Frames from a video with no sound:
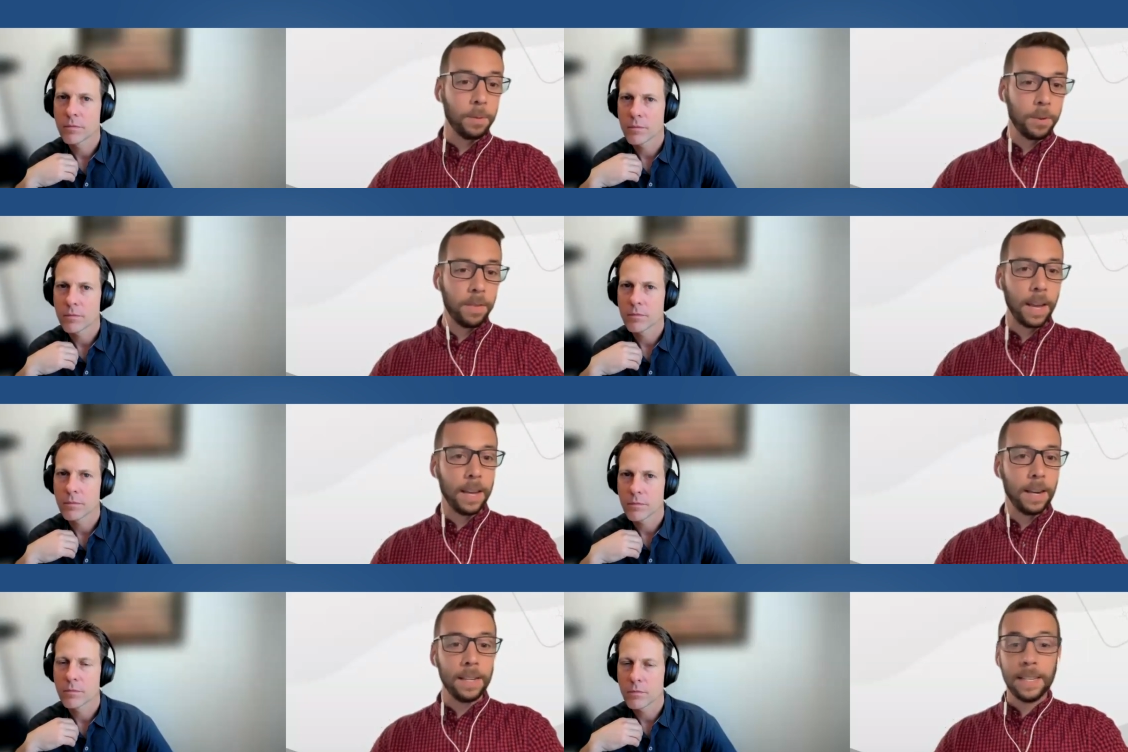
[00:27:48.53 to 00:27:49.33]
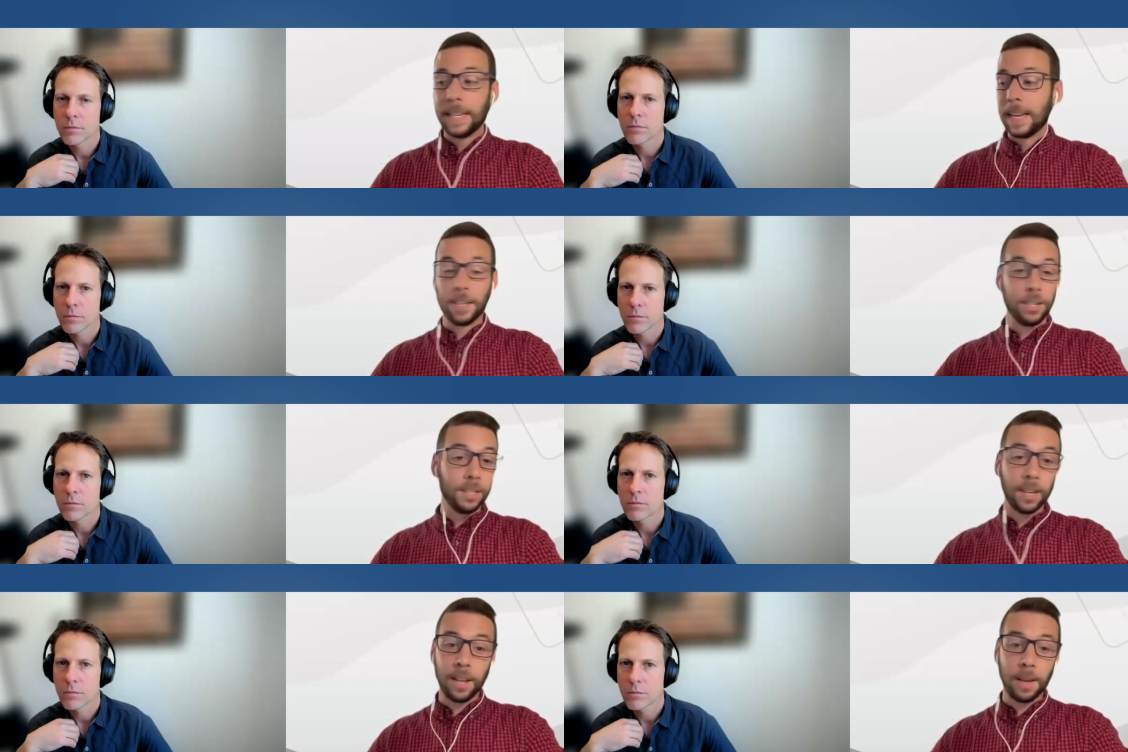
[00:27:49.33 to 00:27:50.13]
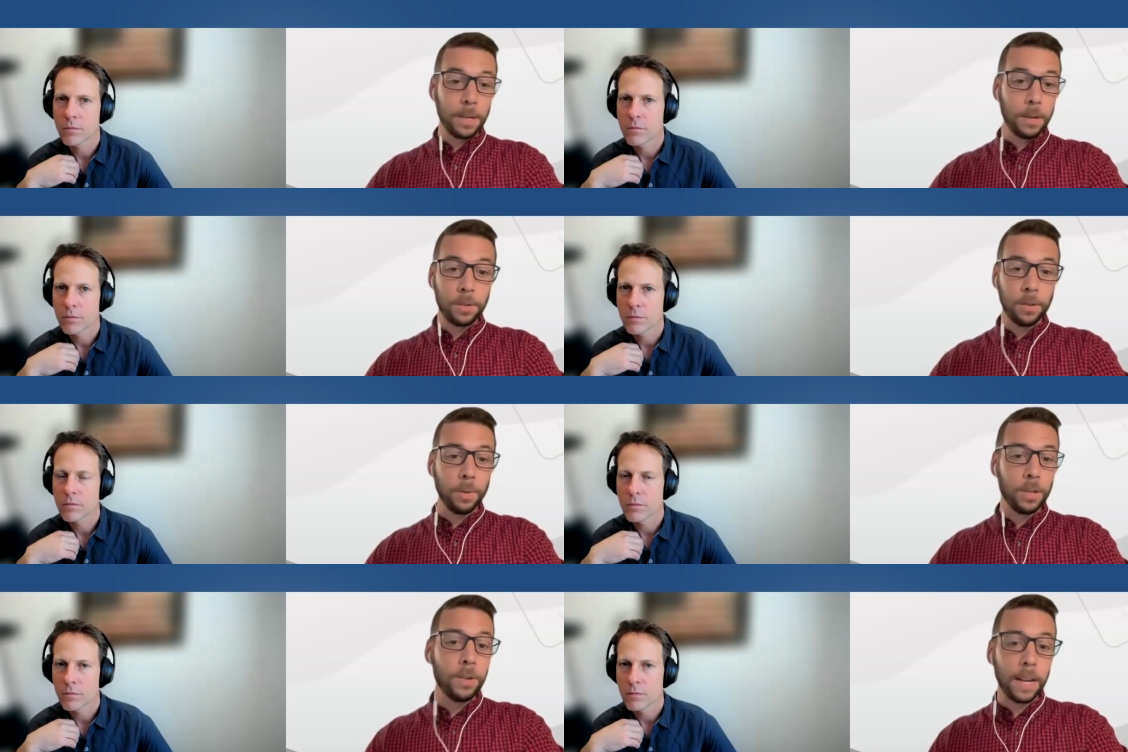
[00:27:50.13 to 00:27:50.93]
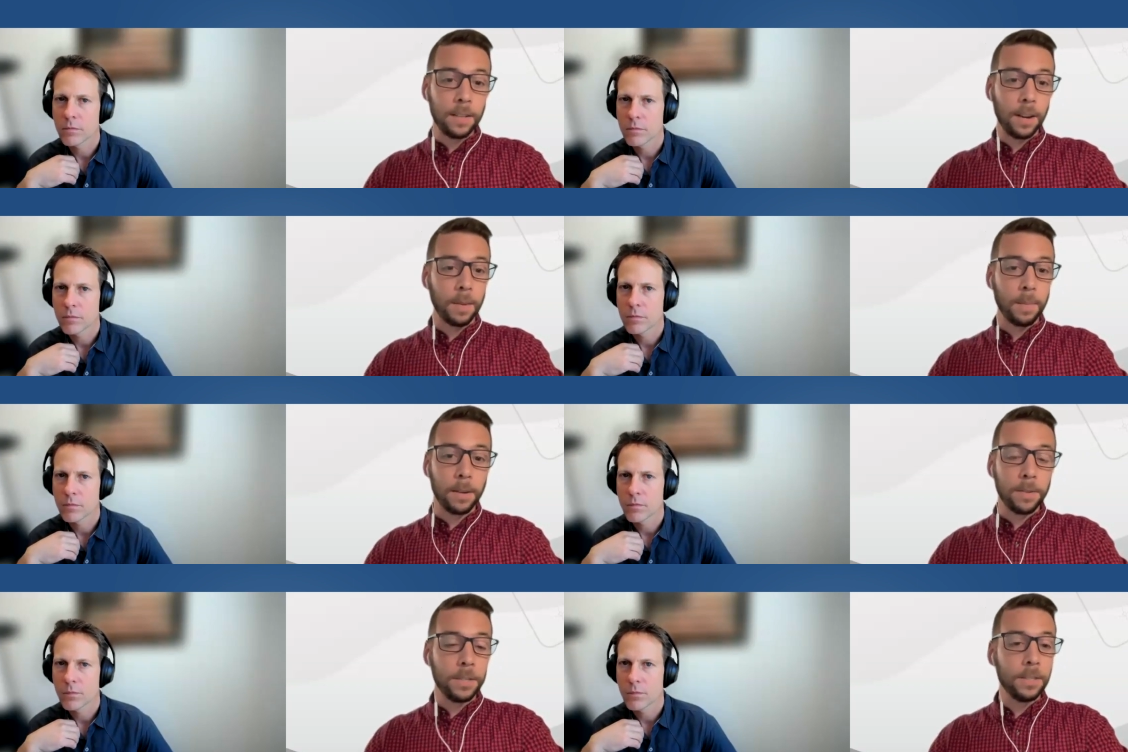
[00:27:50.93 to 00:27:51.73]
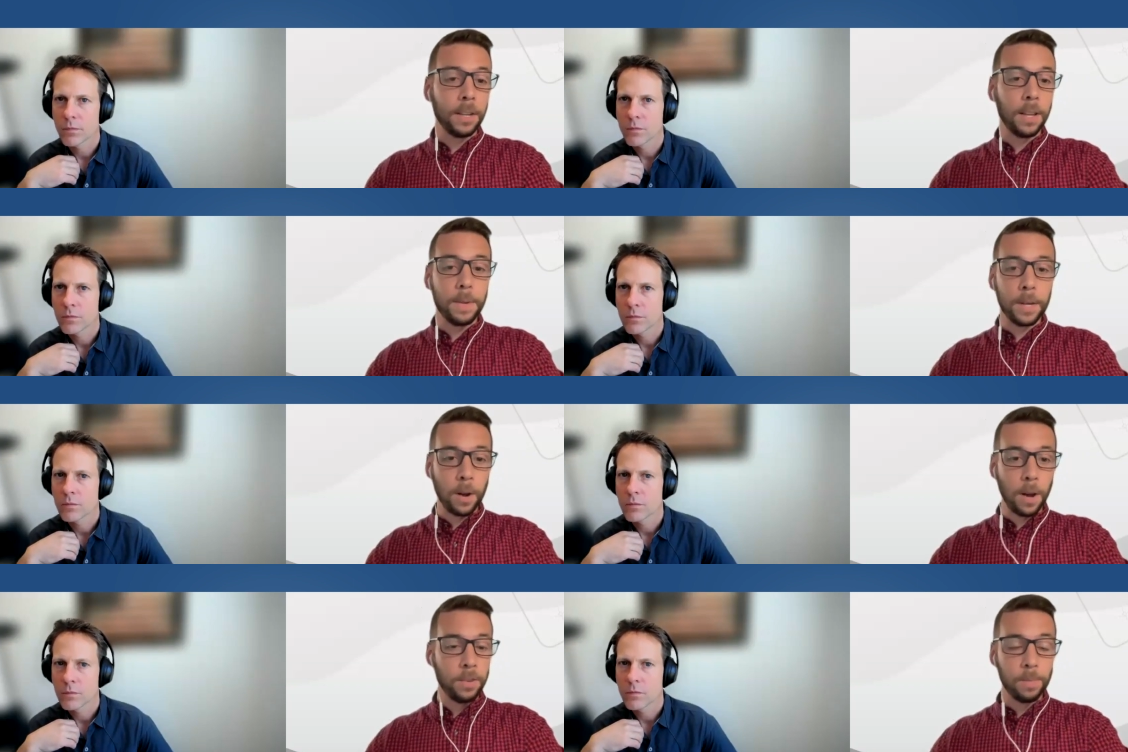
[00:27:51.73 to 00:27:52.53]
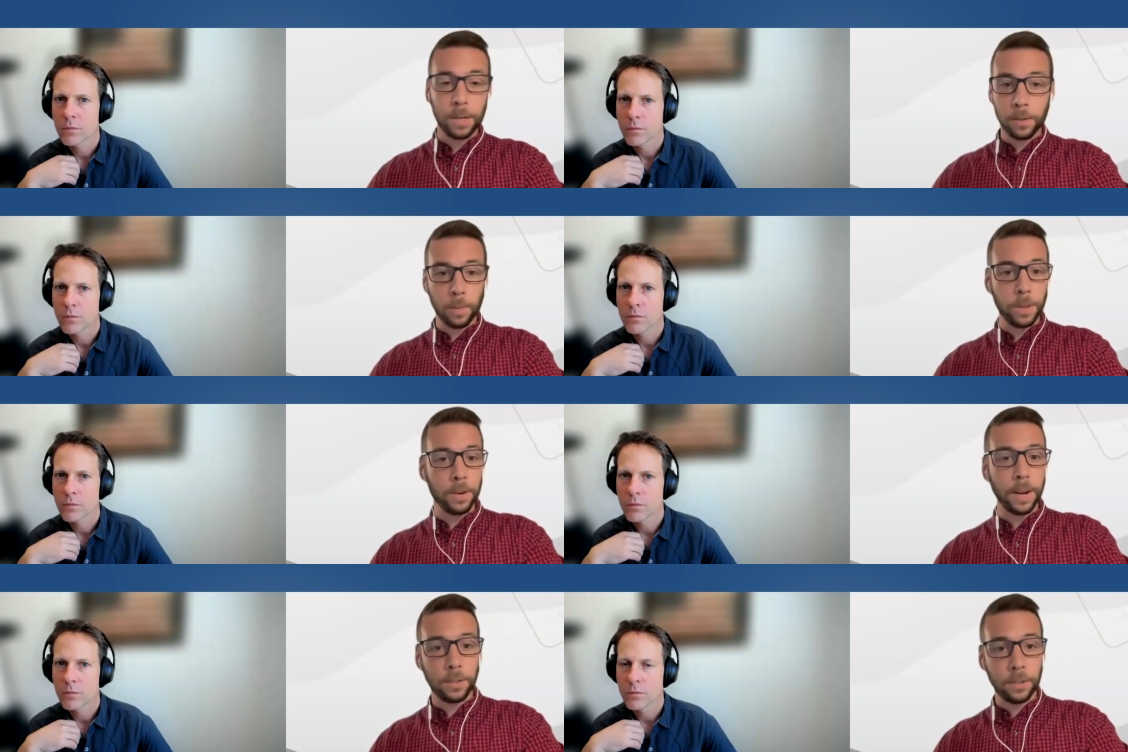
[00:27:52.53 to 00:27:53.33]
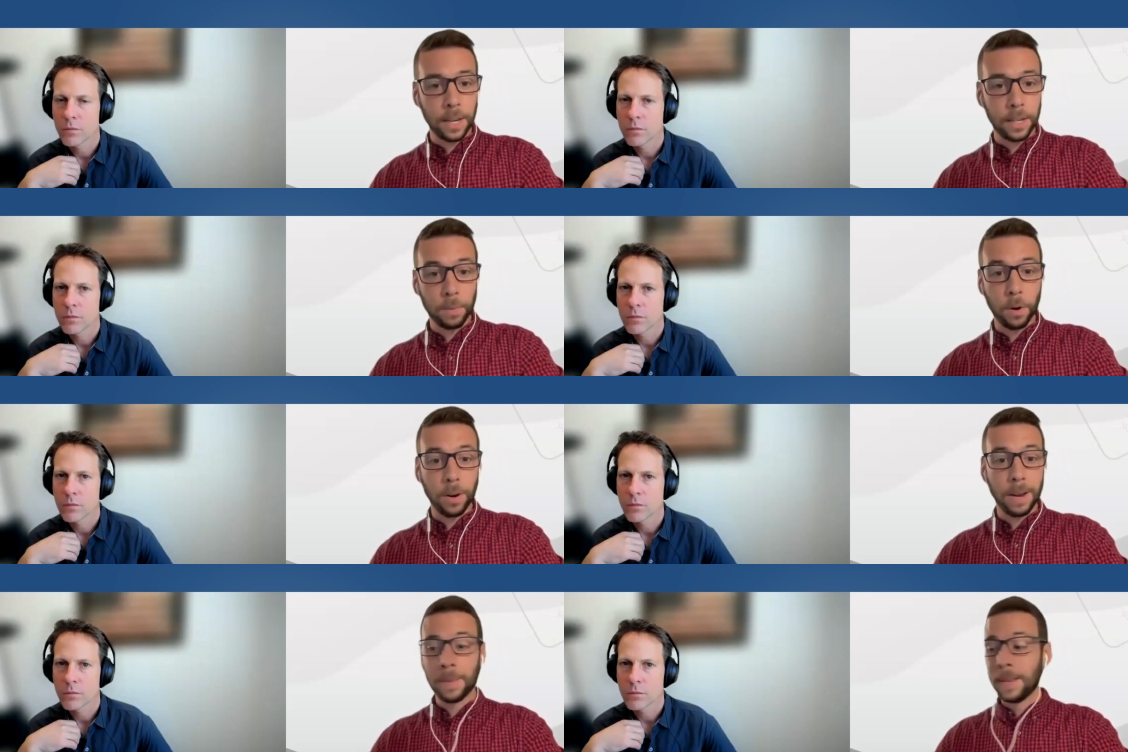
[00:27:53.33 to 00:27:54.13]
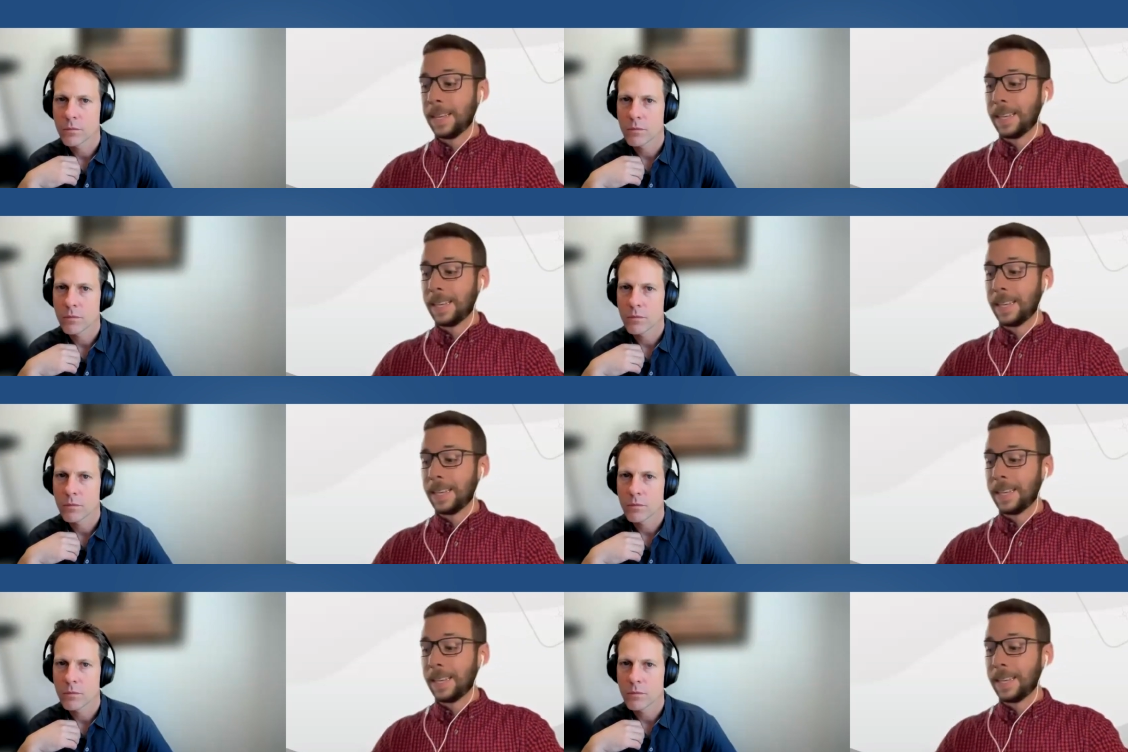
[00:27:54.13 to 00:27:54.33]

Speaker 1: that we've had. And then she's going to let me know too what you guys talk about. She's going to let me know how you've been doing with your exercise program.